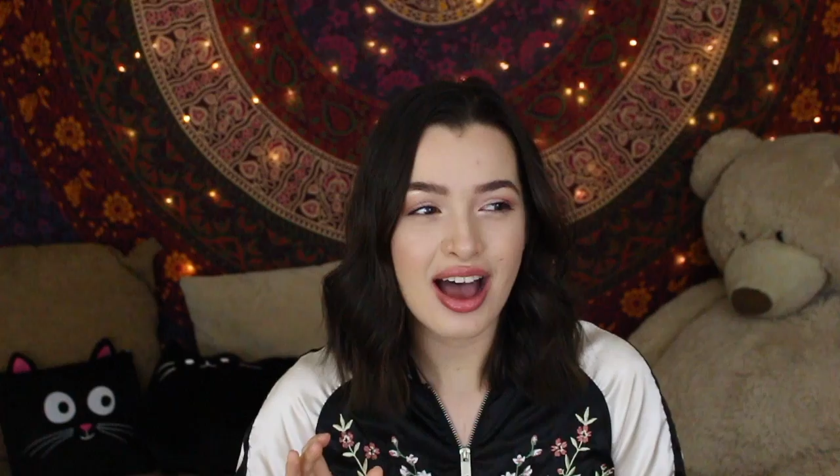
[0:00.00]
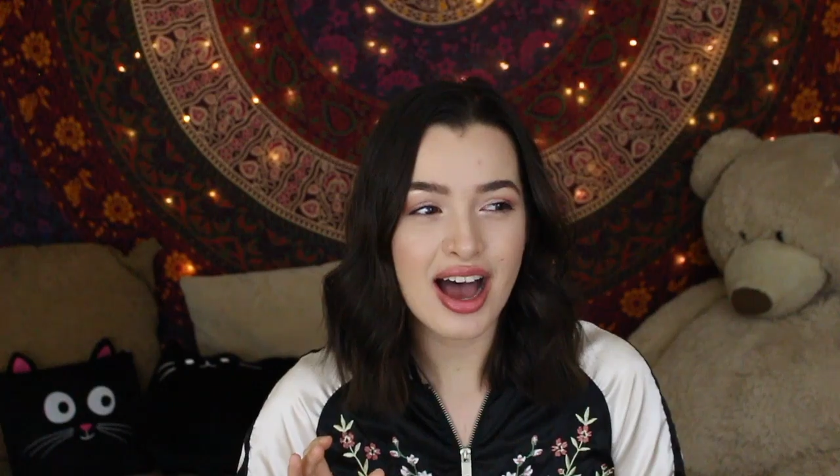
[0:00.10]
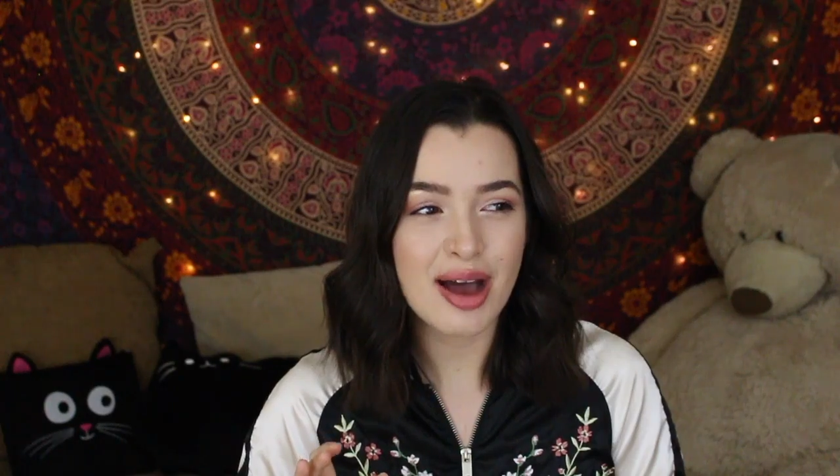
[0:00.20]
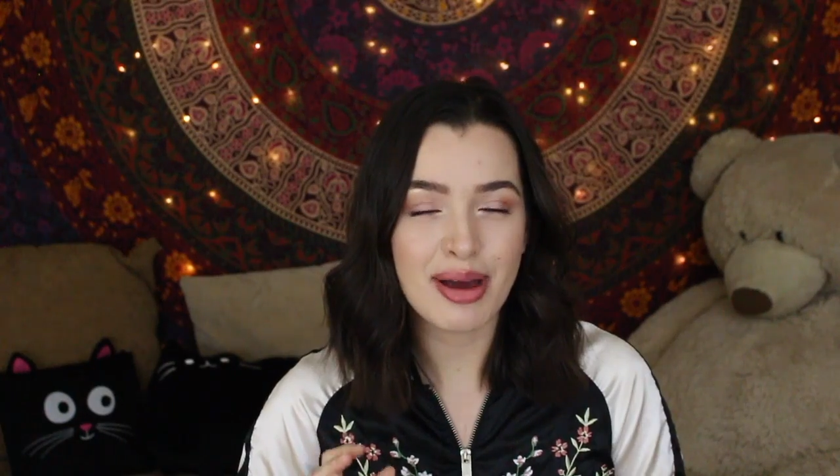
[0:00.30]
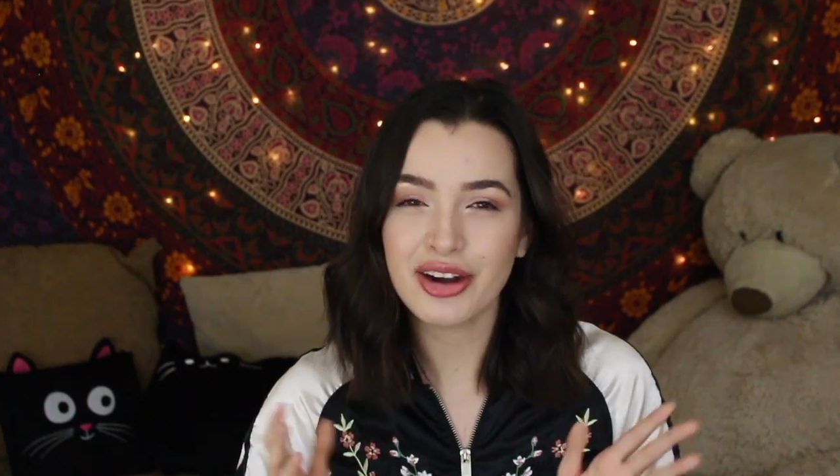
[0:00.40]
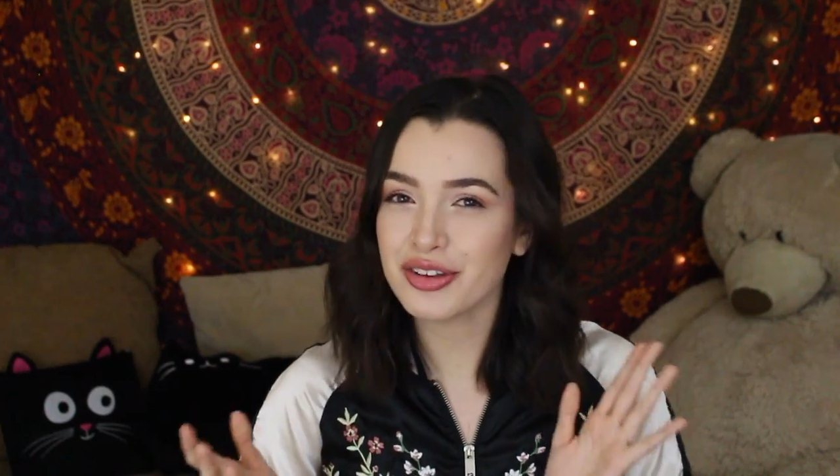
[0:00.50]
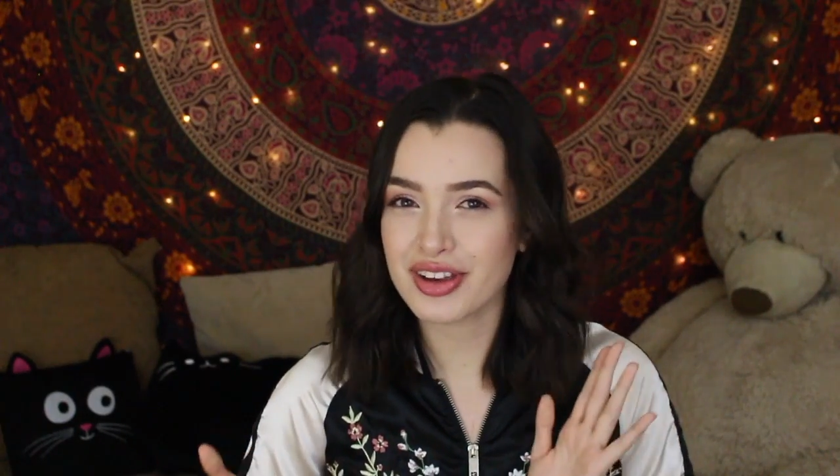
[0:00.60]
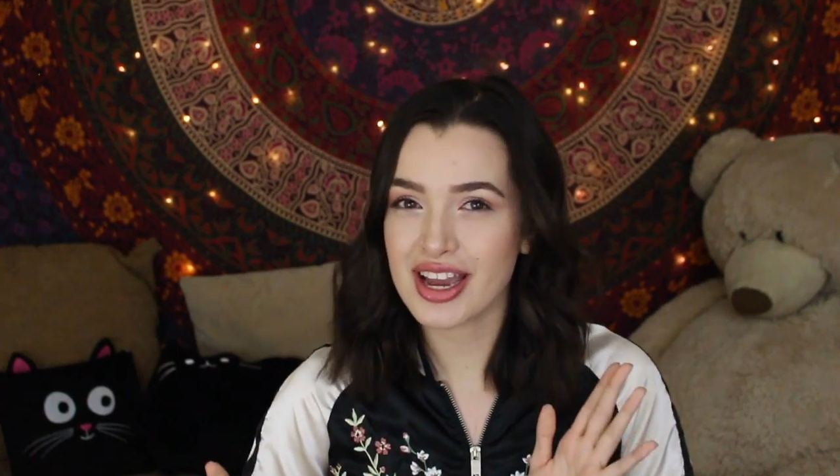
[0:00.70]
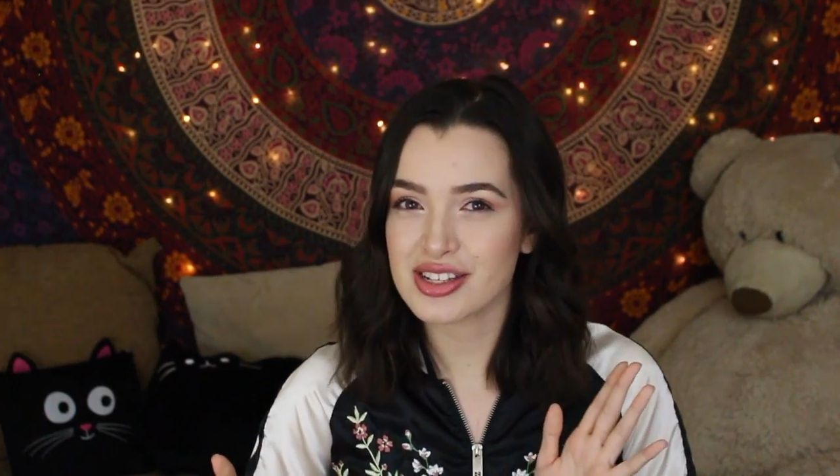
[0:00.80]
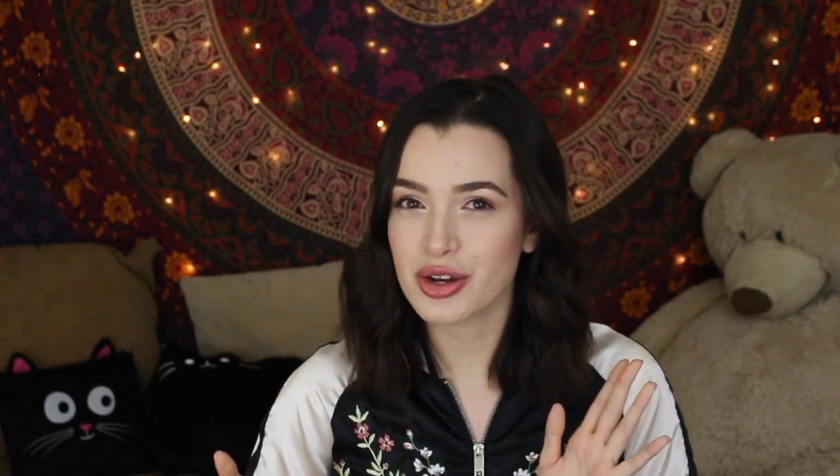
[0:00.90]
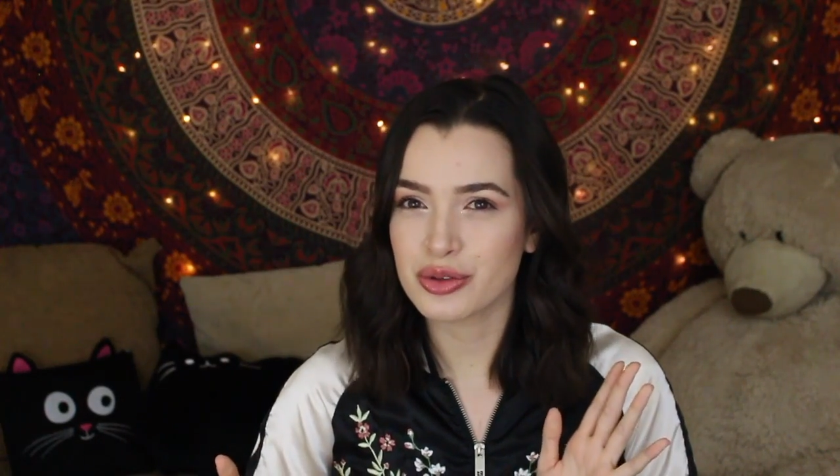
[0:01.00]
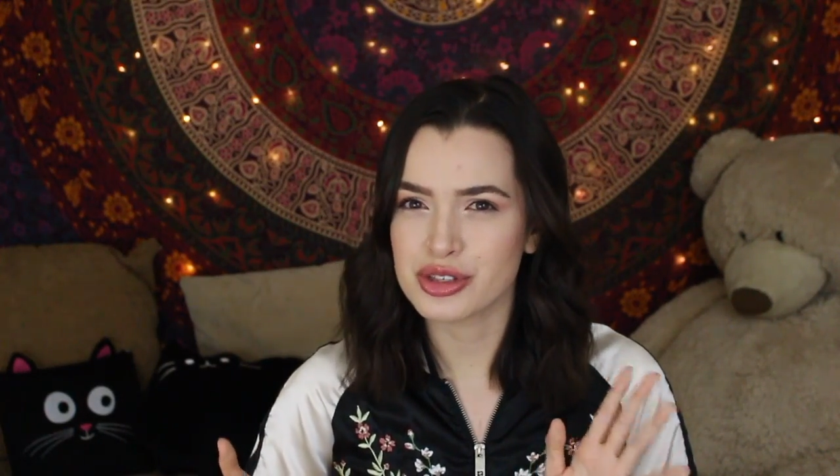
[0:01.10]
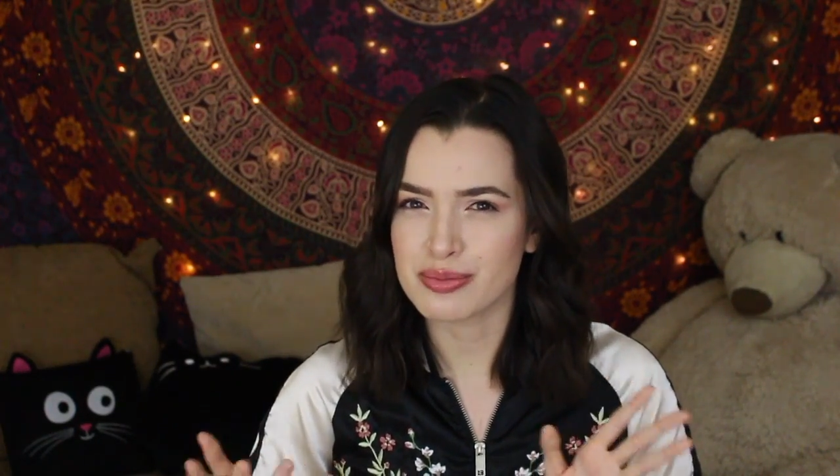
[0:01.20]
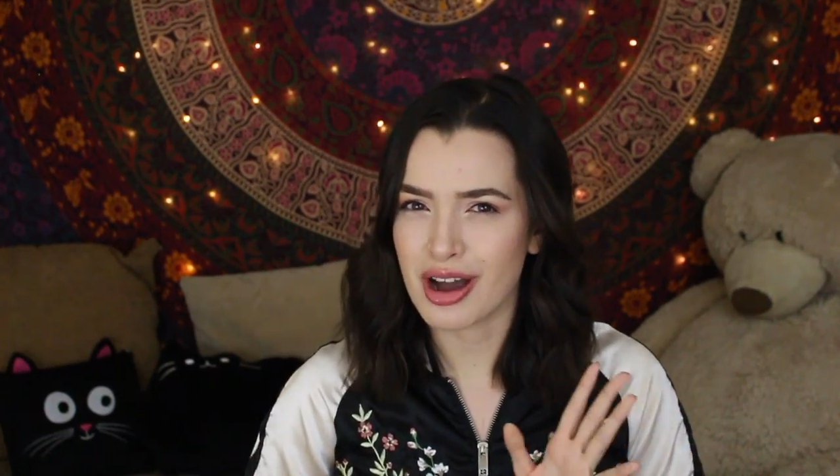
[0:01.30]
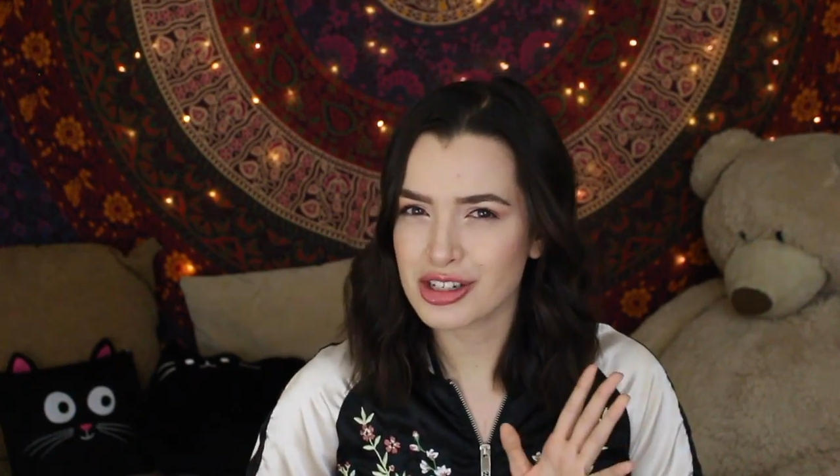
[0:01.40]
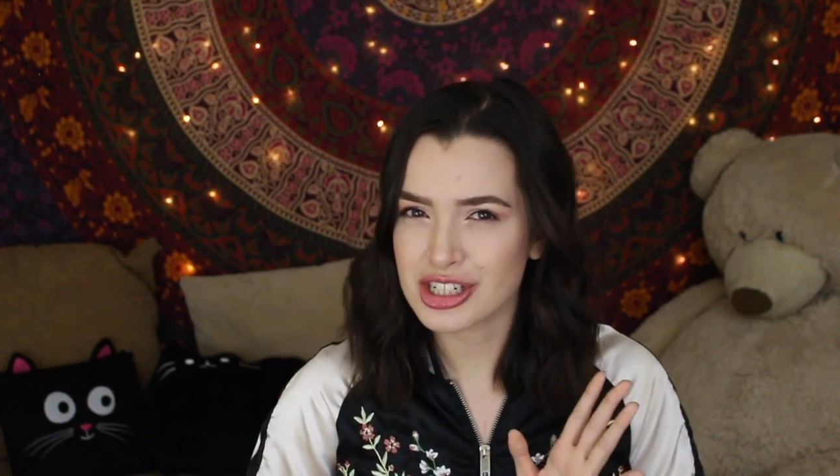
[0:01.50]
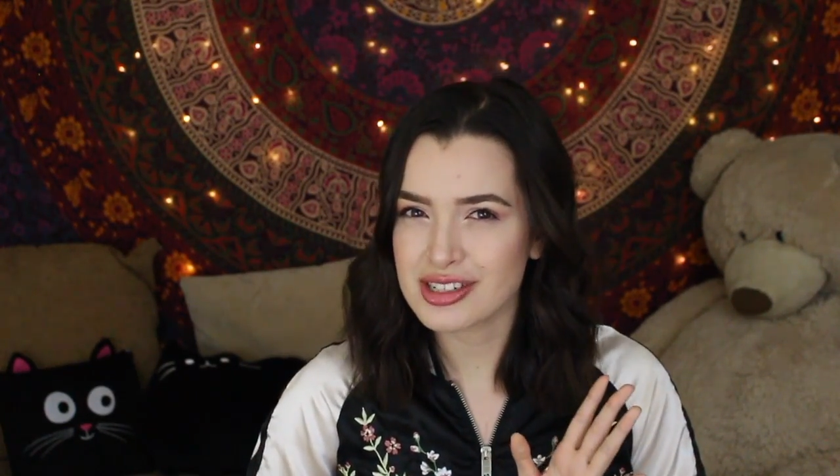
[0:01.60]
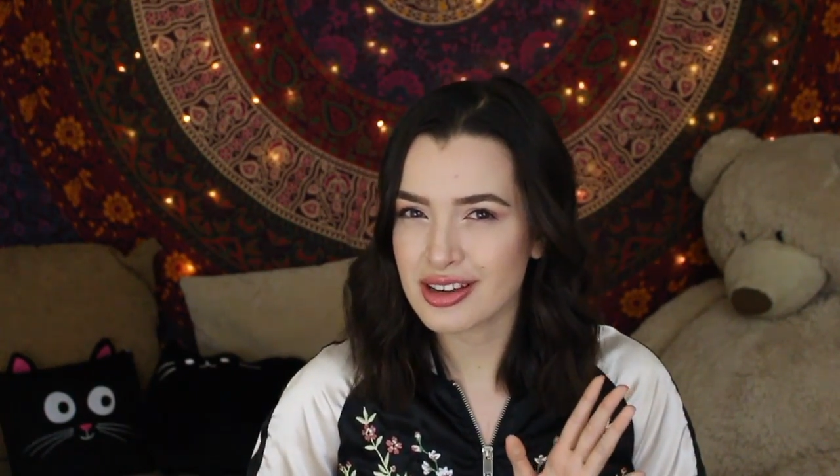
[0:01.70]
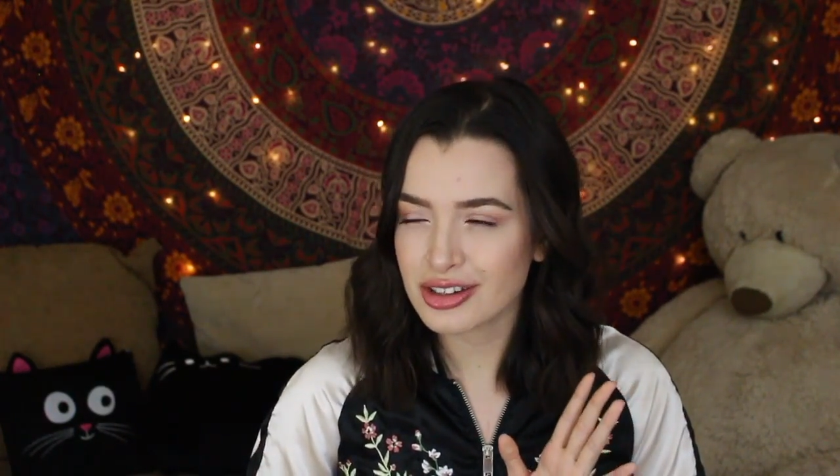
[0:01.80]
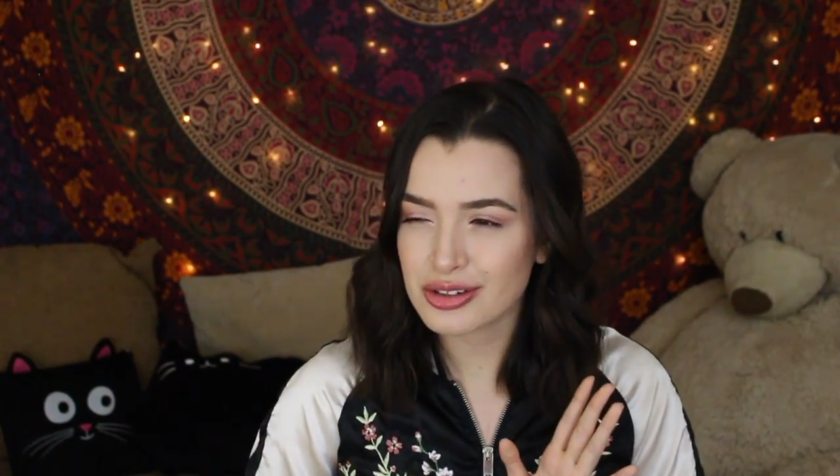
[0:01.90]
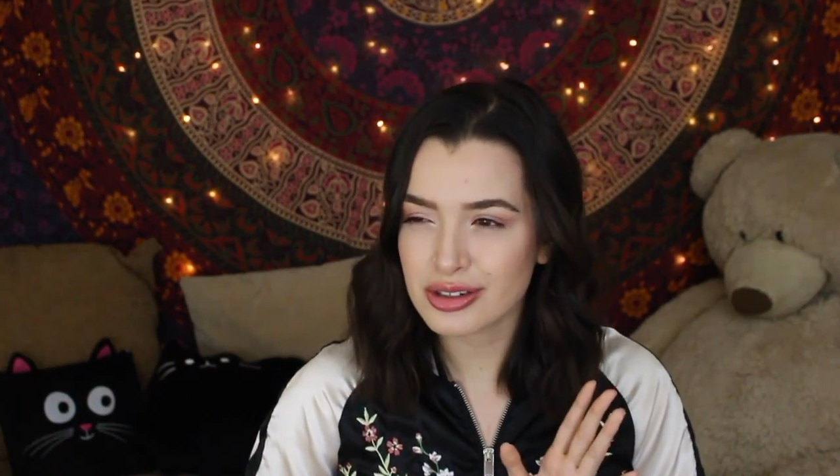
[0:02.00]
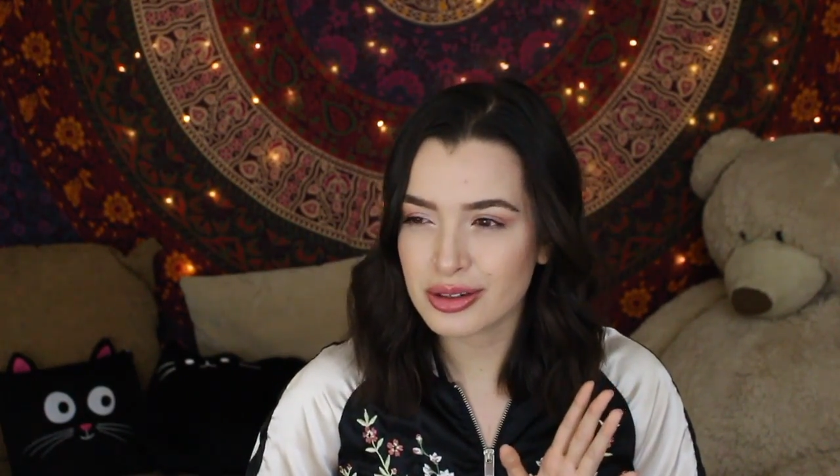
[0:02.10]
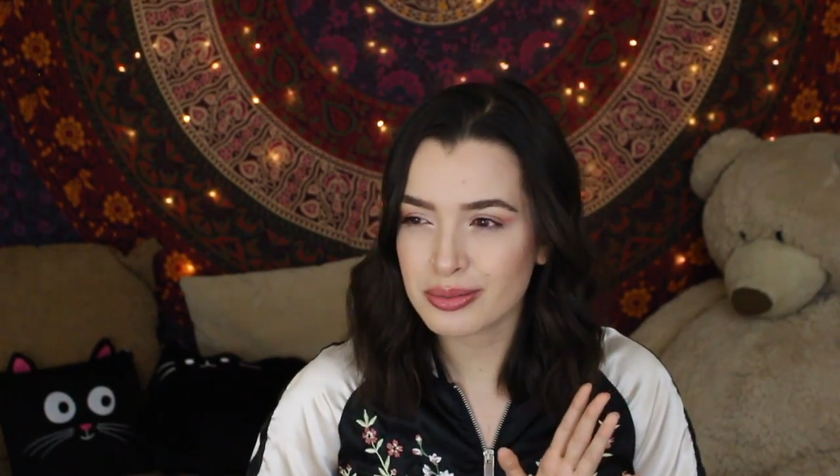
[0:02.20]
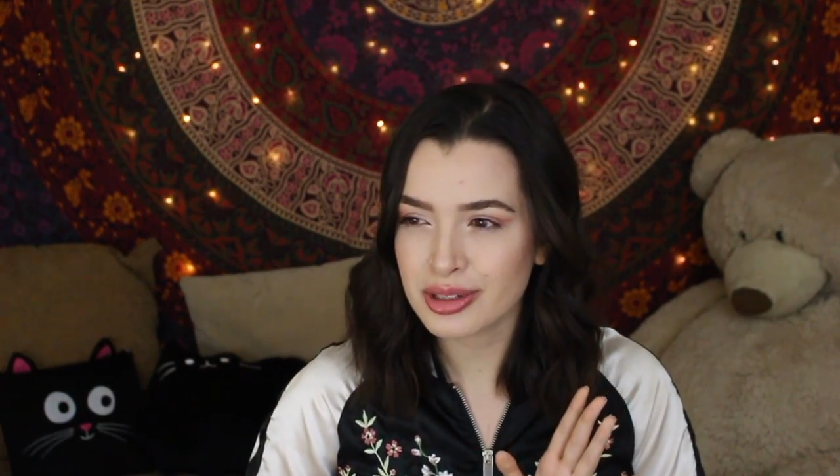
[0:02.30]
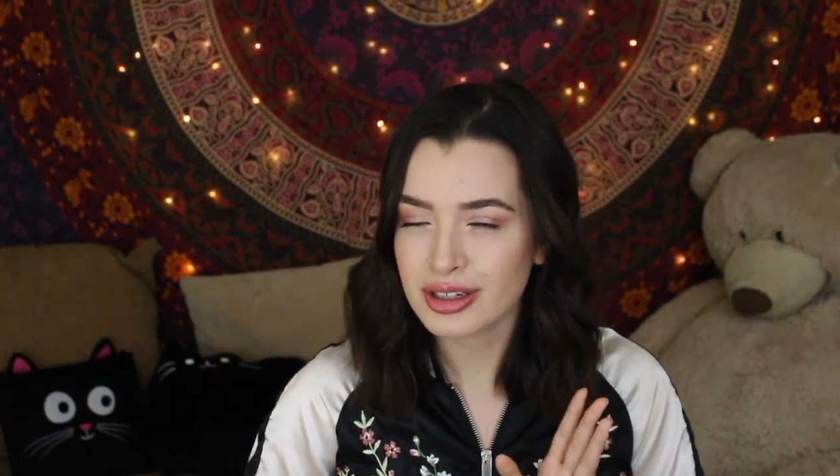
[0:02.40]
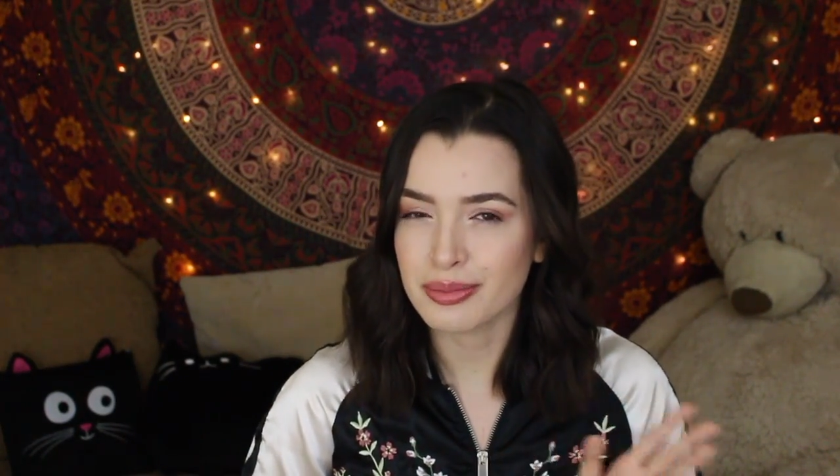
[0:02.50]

I don't know if you guys know who Smosh is on YouTube.